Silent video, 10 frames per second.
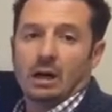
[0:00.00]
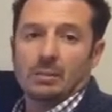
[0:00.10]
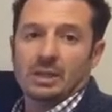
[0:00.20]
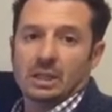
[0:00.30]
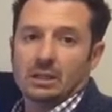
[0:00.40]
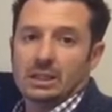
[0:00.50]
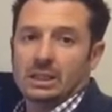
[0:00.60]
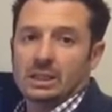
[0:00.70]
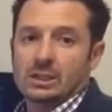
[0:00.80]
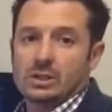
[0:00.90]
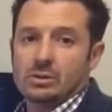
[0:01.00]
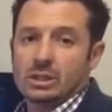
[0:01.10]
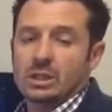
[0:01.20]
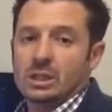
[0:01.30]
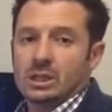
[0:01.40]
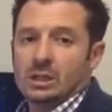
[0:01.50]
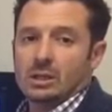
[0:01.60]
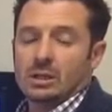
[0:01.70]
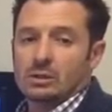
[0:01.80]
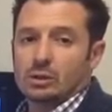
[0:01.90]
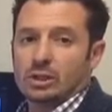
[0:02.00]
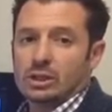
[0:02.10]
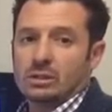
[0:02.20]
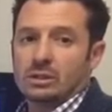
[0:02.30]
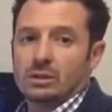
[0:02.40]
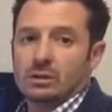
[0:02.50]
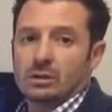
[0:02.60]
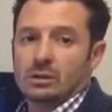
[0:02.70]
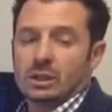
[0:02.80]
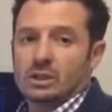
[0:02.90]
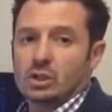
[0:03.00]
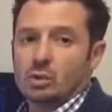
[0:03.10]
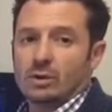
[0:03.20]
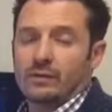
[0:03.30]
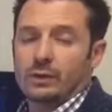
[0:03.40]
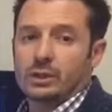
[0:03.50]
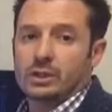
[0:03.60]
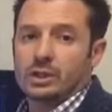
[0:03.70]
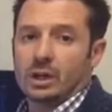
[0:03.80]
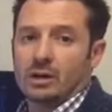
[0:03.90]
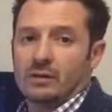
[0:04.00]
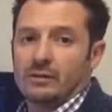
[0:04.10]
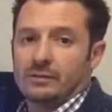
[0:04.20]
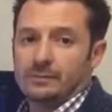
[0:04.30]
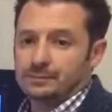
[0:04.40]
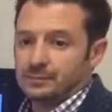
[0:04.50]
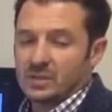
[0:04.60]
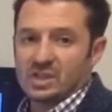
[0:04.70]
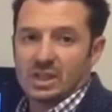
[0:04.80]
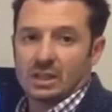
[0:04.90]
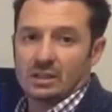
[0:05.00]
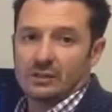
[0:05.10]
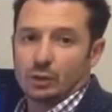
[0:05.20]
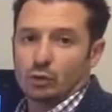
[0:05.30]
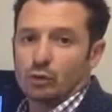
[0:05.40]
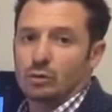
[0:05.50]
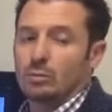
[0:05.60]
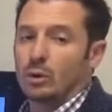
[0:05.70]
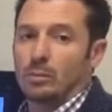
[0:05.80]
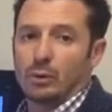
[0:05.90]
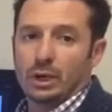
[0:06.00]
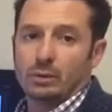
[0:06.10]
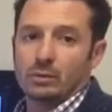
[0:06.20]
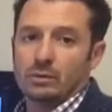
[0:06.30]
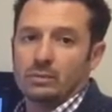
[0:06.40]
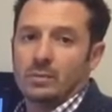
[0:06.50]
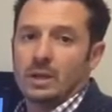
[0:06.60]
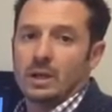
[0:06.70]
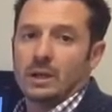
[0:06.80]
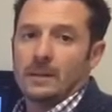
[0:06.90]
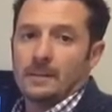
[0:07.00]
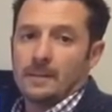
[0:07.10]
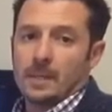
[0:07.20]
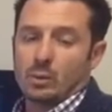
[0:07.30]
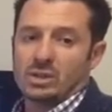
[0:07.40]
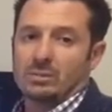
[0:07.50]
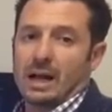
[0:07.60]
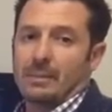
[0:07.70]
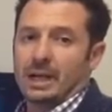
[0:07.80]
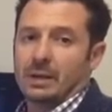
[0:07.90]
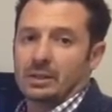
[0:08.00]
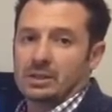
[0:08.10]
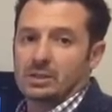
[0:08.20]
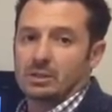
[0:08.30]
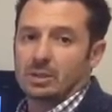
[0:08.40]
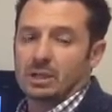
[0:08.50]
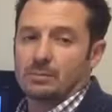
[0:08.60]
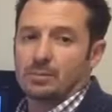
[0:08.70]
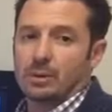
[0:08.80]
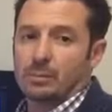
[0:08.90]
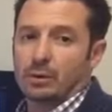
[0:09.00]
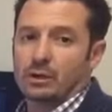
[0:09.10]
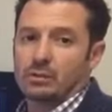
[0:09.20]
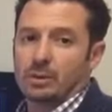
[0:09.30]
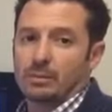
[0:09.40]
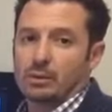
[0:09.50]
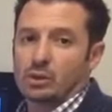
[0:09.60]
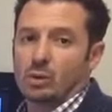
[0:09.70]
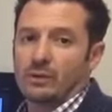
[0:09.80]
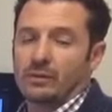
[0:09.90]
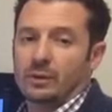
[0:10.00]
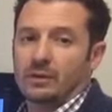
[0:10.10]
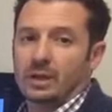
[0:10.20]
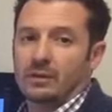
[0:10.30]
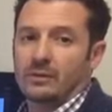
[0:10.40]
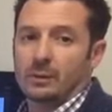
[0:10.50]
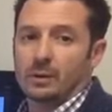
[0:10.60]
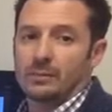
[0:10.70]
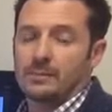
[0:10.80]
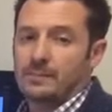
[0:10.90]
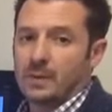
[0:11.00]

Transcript: In the cleaning industry, traditionally you're going to look at the square footage of, say, a living room or a break room with some commonalities, and you can be at a production rate per square foot there for